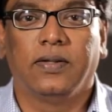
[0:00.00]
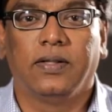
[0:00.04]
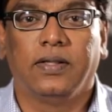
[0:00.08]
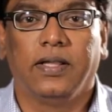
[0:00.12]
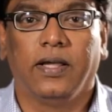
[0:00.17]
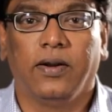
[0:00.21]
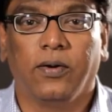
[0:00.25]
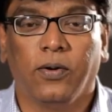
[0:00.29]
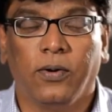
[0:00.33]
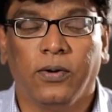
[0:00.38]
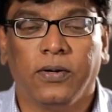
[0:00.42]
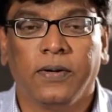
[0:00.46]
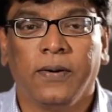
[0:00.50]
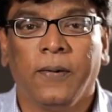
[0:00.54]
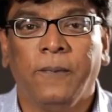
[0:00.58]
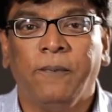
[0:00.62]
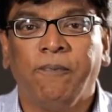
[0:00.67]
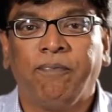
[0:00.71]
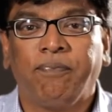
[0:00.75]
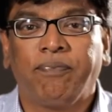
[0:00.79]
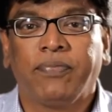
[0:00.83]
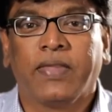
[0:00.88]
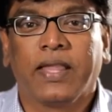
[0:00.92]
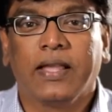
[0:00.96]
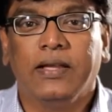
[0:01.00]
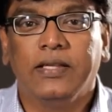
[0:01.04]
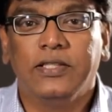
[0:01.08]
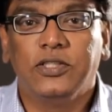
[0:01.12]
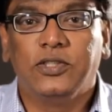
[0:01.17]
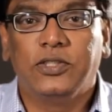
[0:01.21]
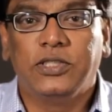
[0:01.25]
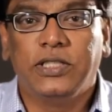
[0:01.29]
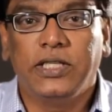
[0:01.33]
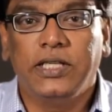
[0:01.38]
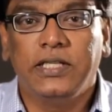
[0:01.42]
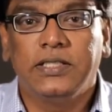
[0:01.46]
They wrote,
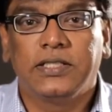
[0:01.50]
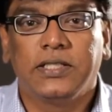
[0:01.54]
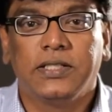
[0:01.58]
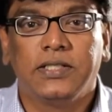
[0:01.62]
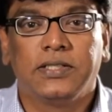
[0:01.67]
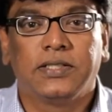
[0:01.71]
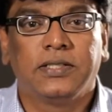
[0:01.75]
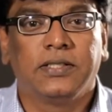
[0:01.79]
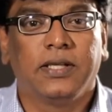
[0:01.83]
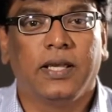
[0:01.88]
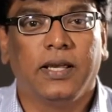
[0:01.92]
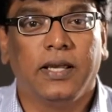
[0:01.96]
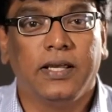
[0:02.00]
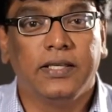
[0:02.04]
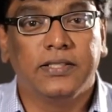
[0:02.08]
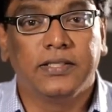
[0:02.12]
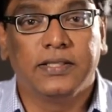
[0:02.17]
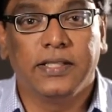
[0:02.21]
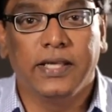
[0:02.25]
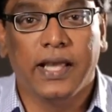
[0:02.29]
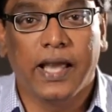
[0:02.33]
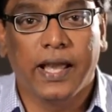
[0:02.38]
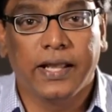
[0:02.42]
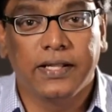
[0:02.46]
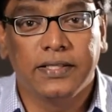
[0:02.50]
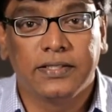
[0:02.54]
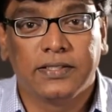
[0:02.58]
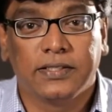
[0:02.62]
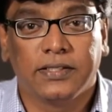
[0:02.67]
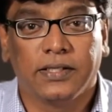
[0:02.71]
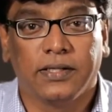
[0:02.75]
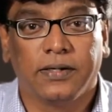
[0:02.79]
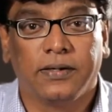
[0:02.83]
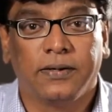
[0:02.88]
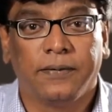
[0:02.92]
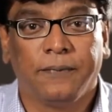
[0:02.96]
"Jesus is the
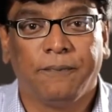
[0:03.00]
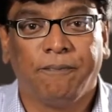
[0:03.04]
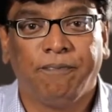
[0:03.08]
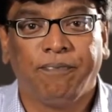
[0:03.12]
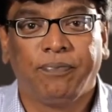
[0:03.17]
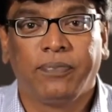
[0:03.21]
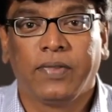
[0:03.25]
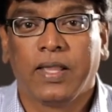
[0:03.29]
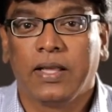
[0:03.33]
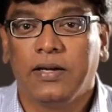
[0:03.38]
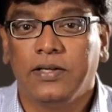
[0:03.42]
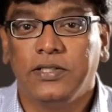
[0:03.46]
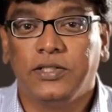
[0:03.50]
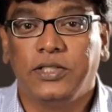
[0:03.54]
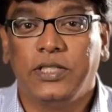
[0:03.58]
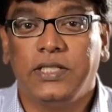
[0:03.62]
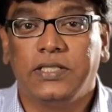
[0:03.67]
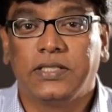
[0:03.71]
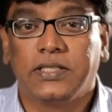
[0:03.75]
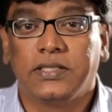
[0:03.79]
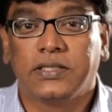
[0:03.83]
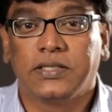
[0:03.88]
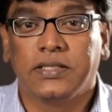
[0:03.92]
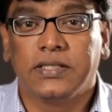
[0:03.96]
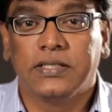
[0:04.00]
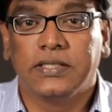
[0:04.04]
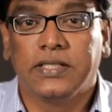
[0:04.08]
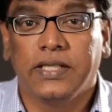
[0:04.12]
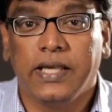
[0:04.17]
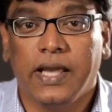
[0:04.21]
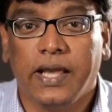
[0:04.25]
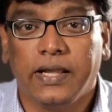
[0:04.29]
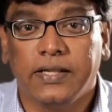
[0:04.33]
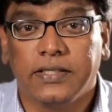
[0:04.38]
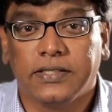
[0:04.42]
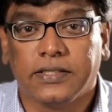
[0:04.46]
answer. Jesus is
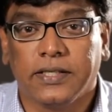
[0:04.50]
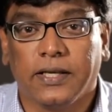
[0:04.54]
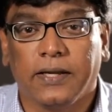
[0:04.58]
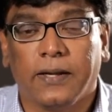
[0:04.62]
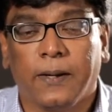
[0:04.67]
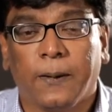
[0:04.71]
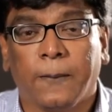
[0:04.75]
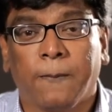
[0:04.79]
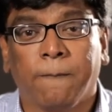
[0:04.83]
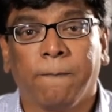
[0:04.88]
the answer."